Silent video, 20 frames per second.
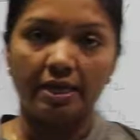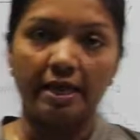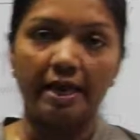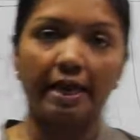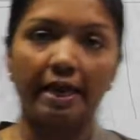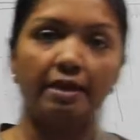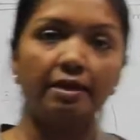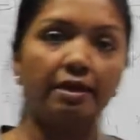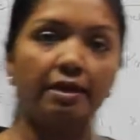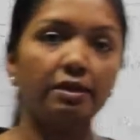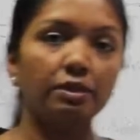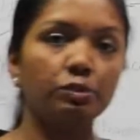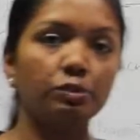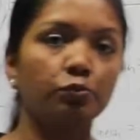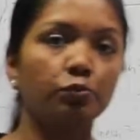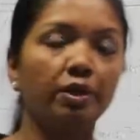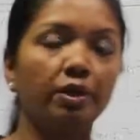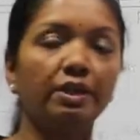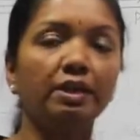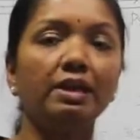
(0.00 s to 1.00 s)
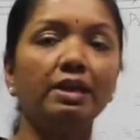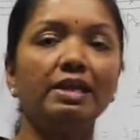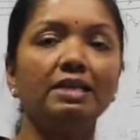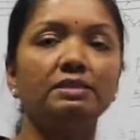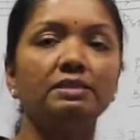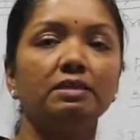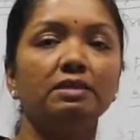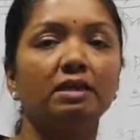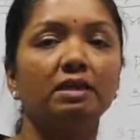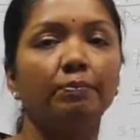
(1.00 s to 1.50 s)
and it is very
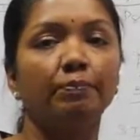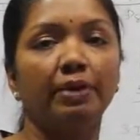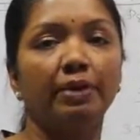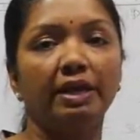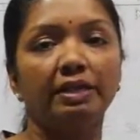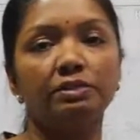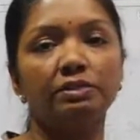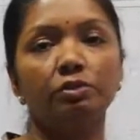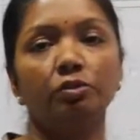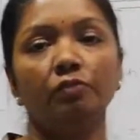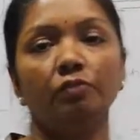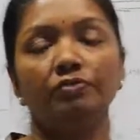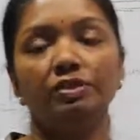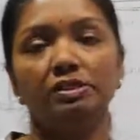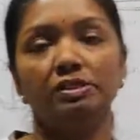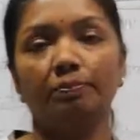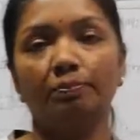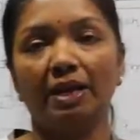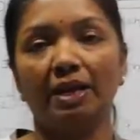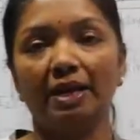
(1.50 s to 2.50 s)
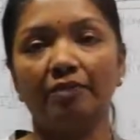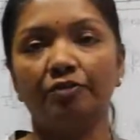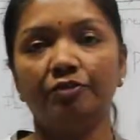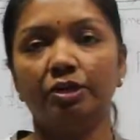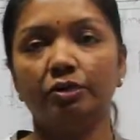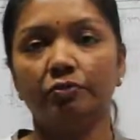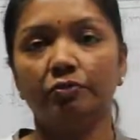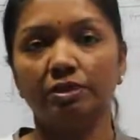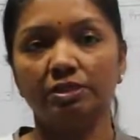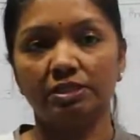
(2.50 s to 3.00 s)
less in comparison of the supply
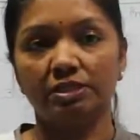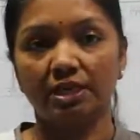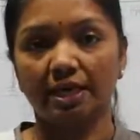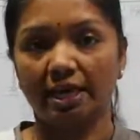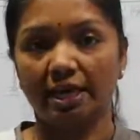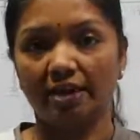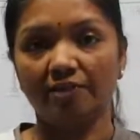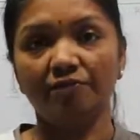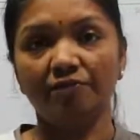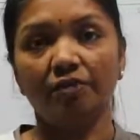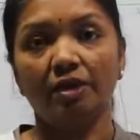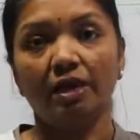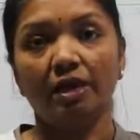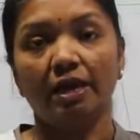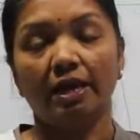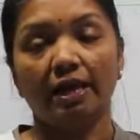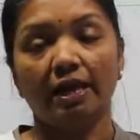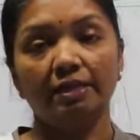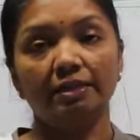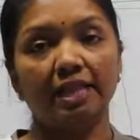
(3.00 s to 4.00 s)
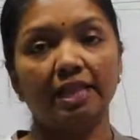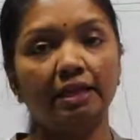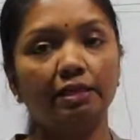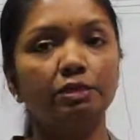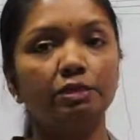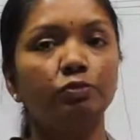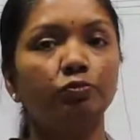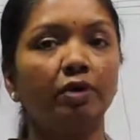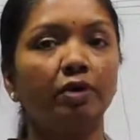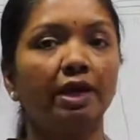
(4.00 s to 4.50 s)
frequency F, and that
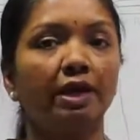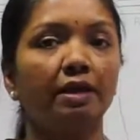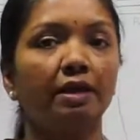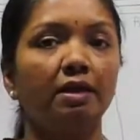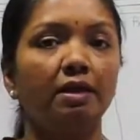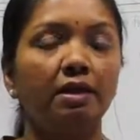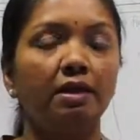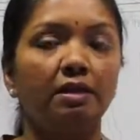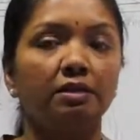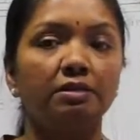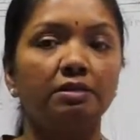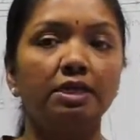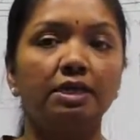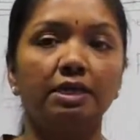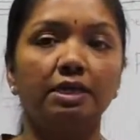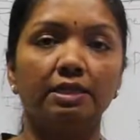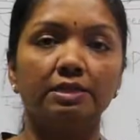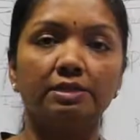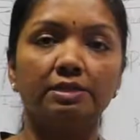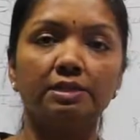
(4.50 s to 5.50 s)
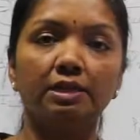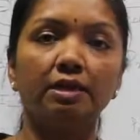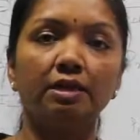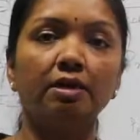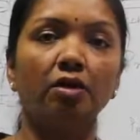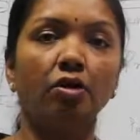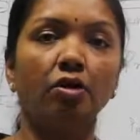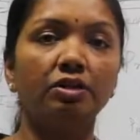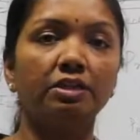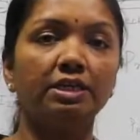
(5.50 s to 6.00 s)
is why the concern
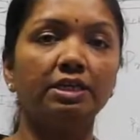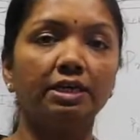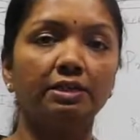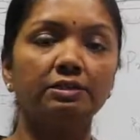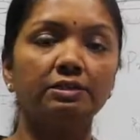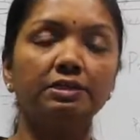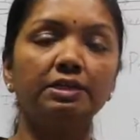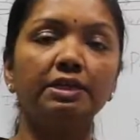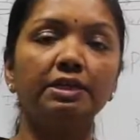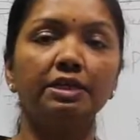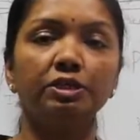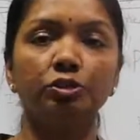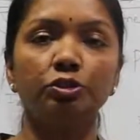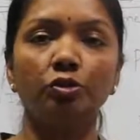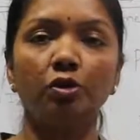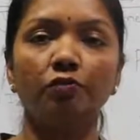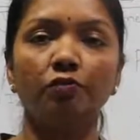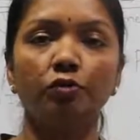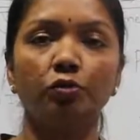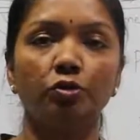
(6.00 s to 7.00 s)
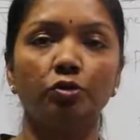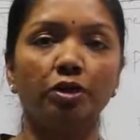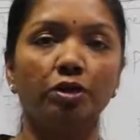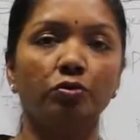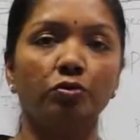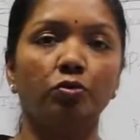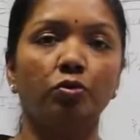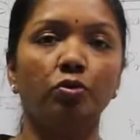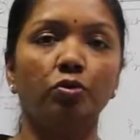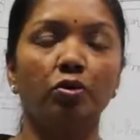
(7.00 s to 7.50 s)
or the consideration of
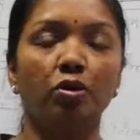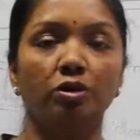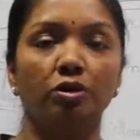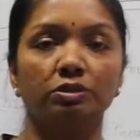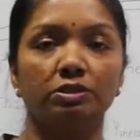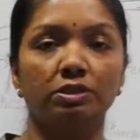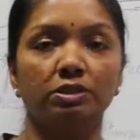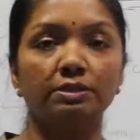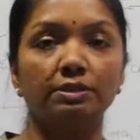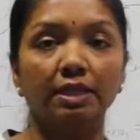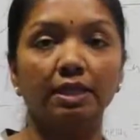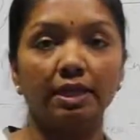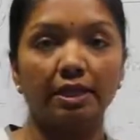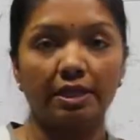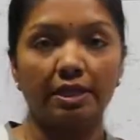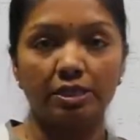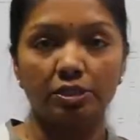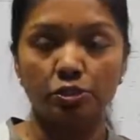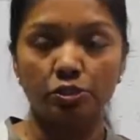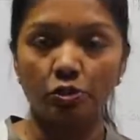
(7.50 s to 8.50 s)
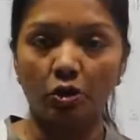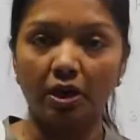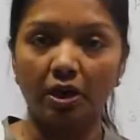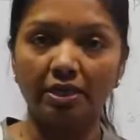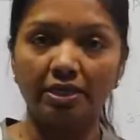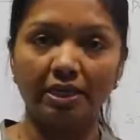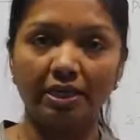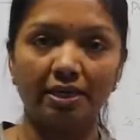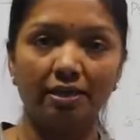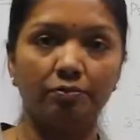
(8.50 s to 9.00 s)
rotor core losses is
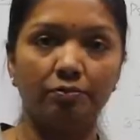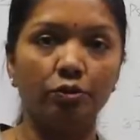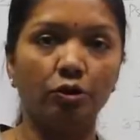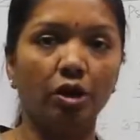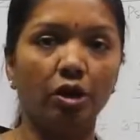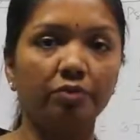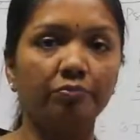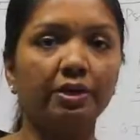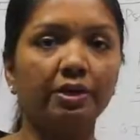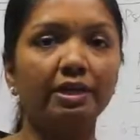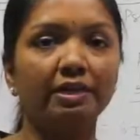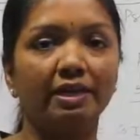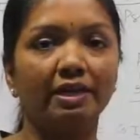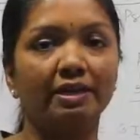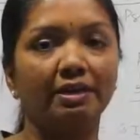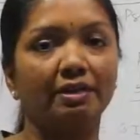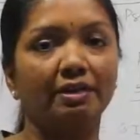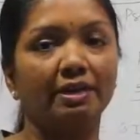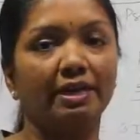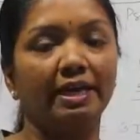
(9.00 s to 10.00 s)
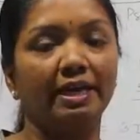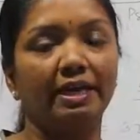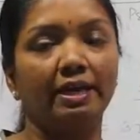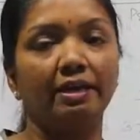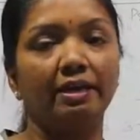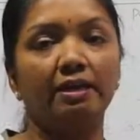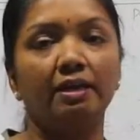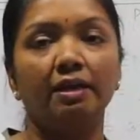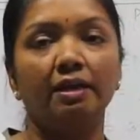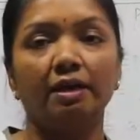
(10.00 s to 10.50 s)
not being taken
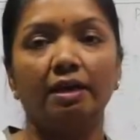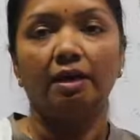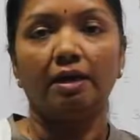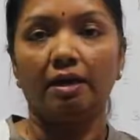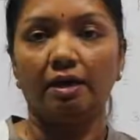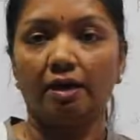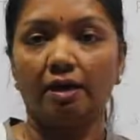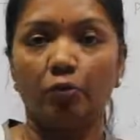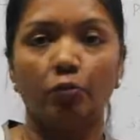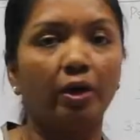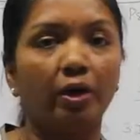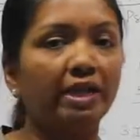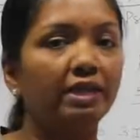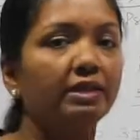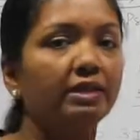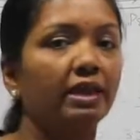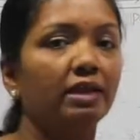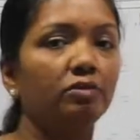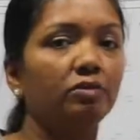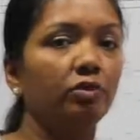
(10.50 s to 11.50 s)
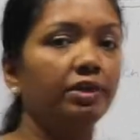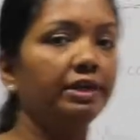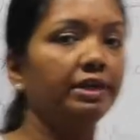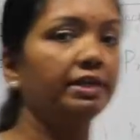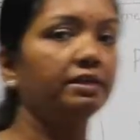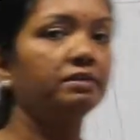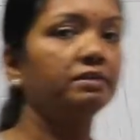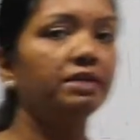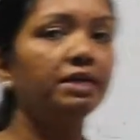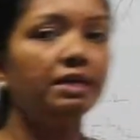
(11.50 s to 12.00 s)
care while
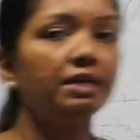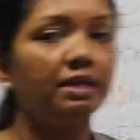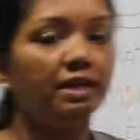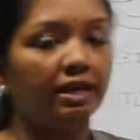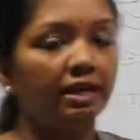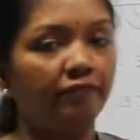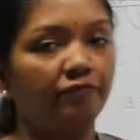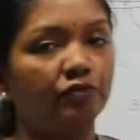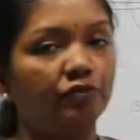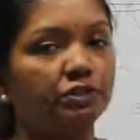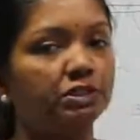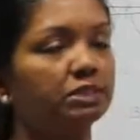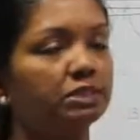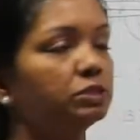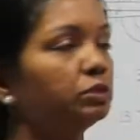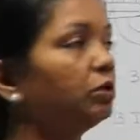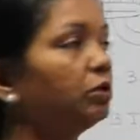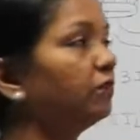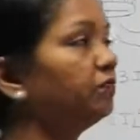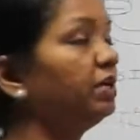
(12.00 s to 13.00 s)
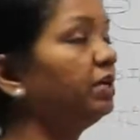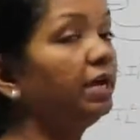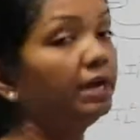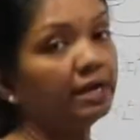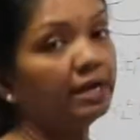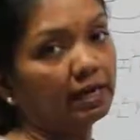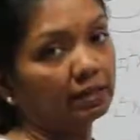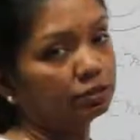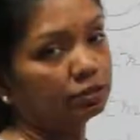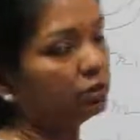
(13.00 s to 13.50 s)
calculating the efficiency of the
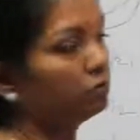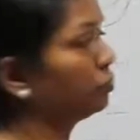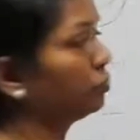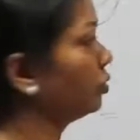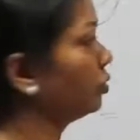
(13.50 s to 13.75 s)
induction